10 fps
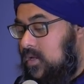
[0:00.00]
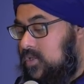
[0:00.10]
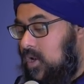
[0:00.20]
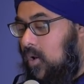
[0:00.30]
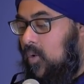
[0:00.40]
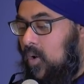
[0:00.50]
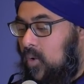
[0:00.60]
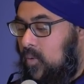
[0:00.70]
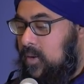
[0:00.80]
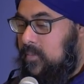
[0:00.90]
So
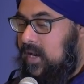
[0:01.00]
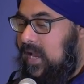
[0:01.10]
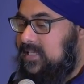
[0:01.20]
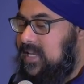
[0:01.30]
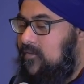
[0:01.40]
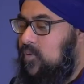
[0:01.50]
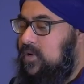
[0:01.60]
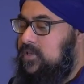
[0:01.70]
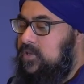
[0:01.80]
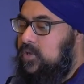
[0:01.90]
what I'm going to ask
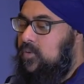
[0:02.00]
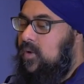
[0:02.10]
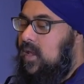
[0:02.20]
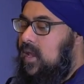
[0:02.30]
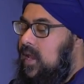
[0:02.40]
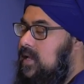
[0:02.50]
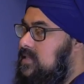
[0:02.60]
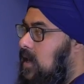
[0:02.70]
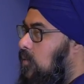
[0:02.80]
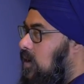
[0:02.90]
everyone to do
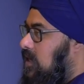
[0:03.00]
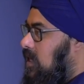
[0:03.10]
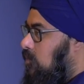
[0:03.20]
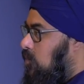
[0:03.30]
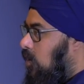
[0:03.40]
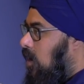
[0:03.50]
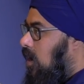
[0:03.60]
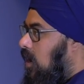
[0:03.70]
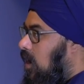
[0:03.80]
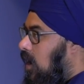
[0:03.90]
is I want to keep your